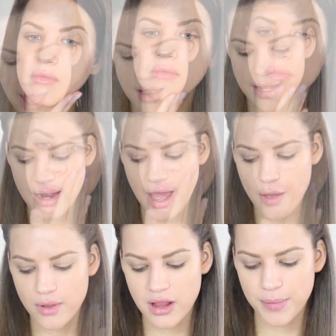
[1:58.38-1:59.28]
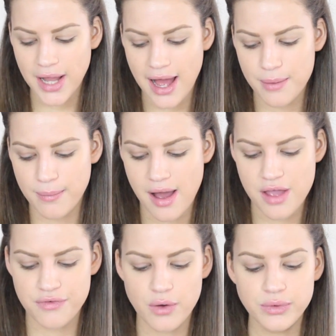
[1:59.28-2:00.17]
And then I will apply
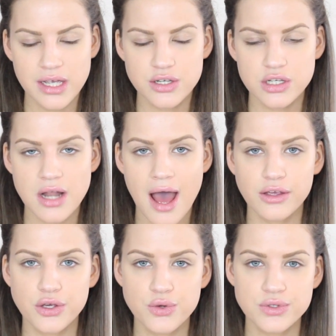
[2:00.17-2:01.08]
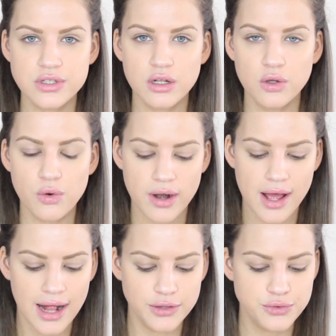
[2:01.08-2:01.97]
my foundation. I use the
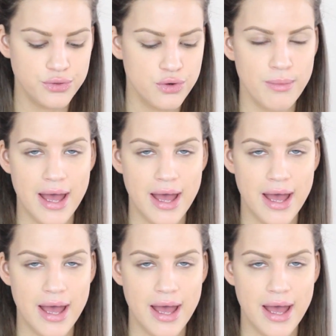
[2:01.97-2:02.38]
L'Oreal True